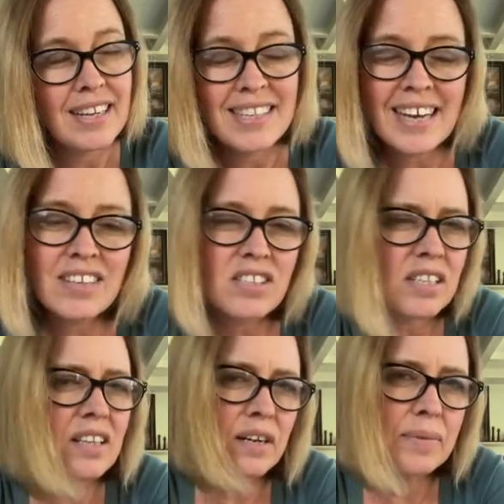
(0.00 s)
and taken
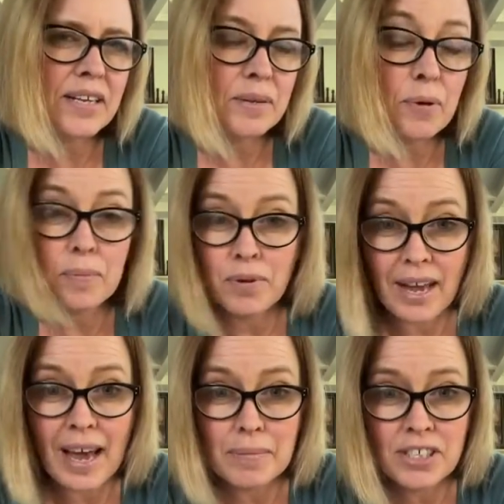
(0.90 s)
just a little bit of the purple
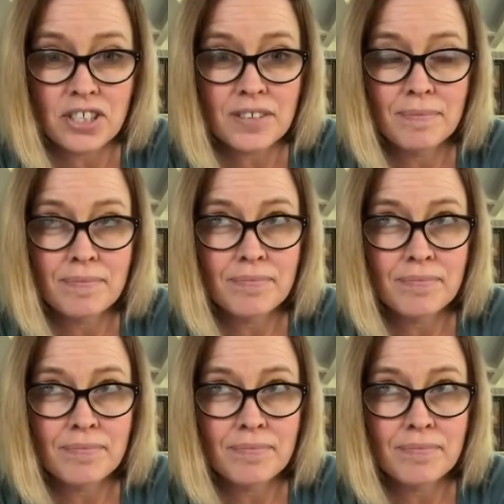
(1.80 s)
cabbage,